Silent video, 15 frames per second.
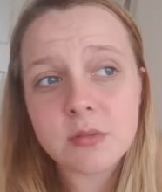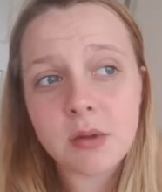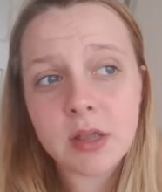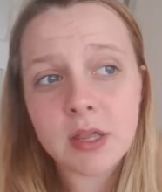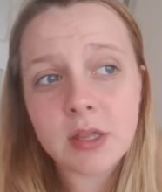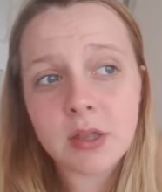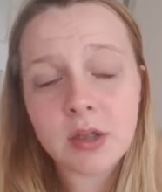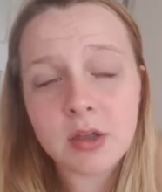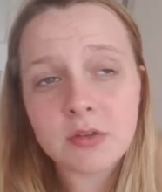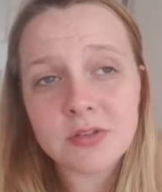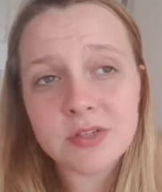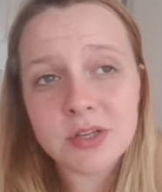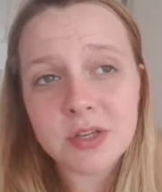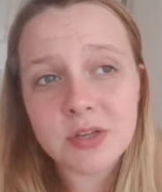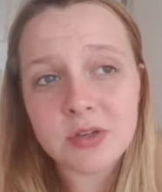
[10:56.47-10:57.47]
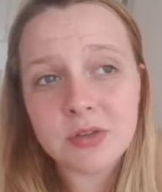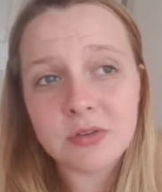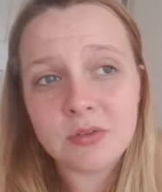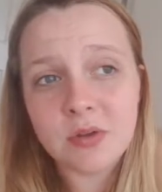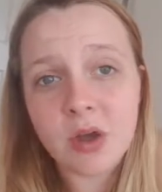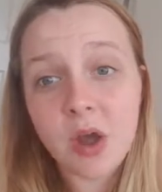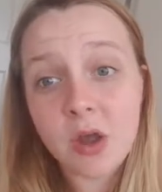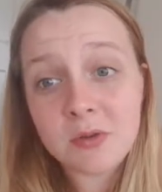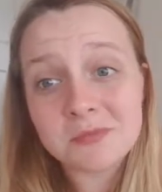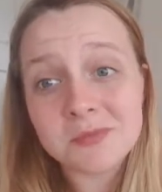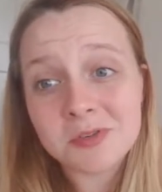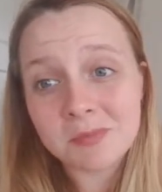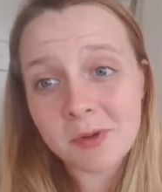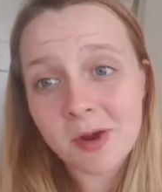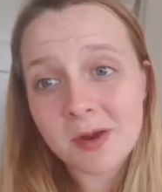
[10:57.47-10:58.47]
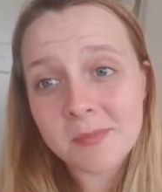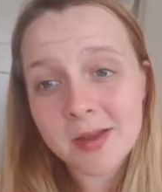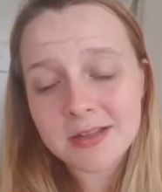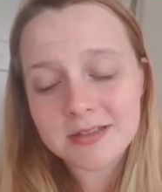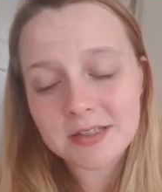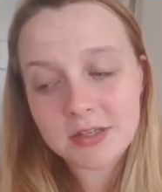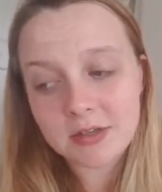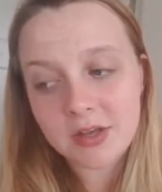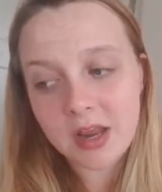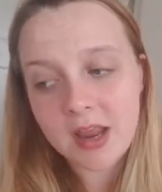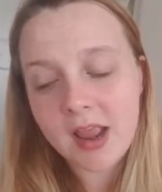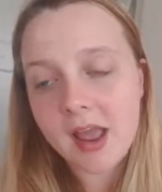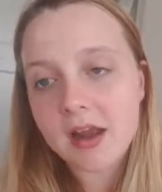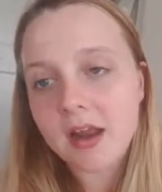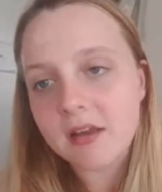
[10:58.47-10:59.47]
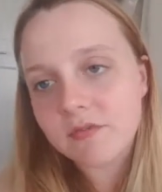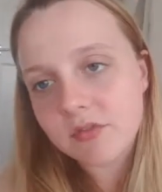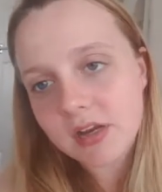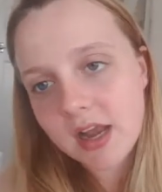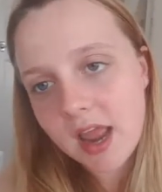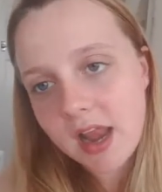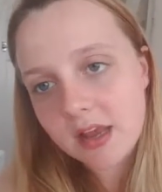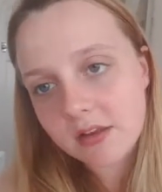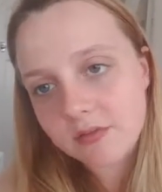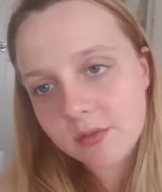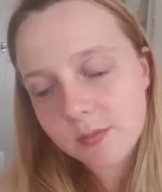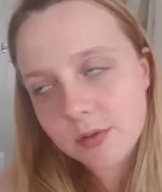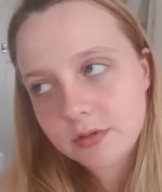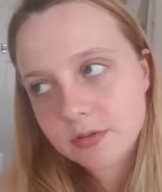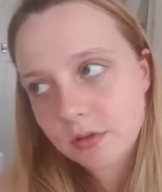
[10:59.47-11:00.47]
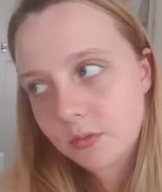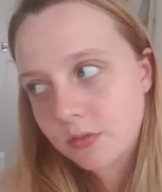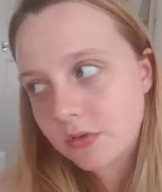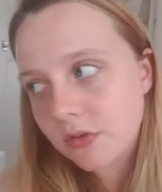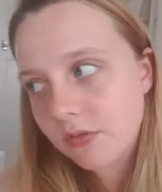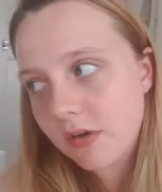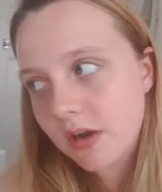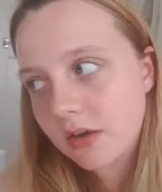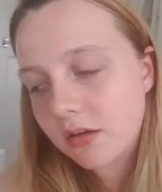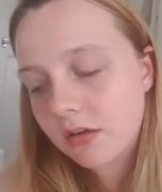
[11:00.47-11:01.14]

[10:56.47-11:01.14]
so I can go to home tomorrow back to uni, and I haven't read any of the books I want to